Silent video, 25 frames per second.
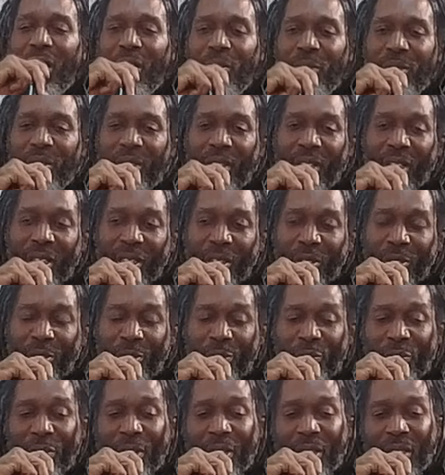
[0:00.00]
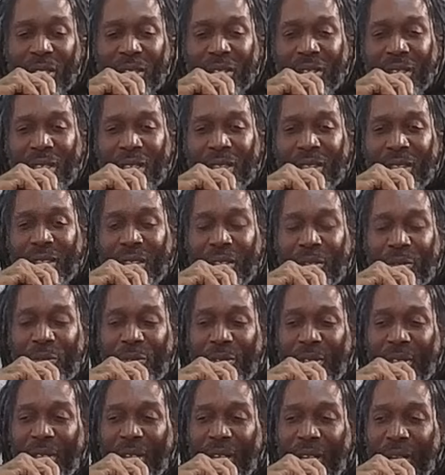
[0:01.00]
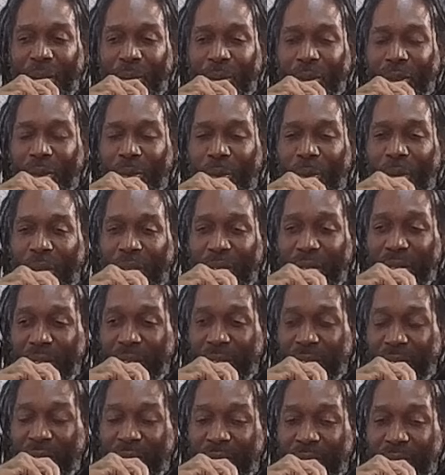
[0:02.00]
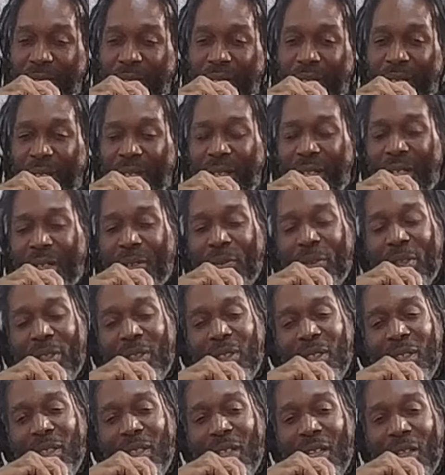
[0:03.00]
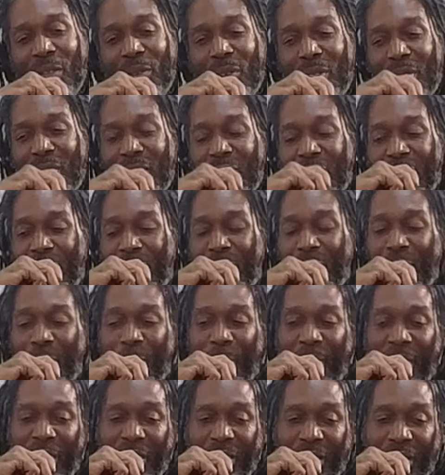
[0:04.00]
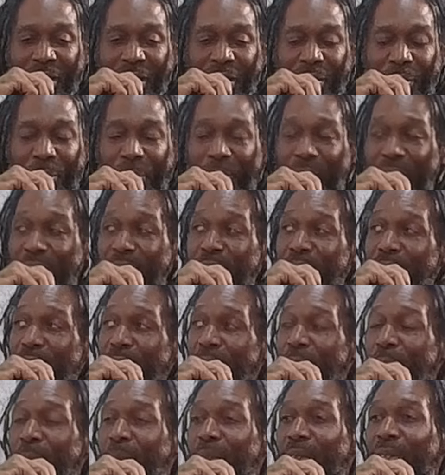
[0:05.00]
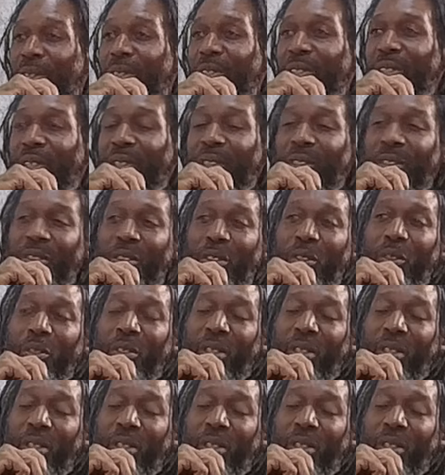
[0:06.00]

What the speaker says: have a negative effect because I did feel like I was worthless as a kid. Like if I didn't have the gift, nobody loved me. You feel me? So you do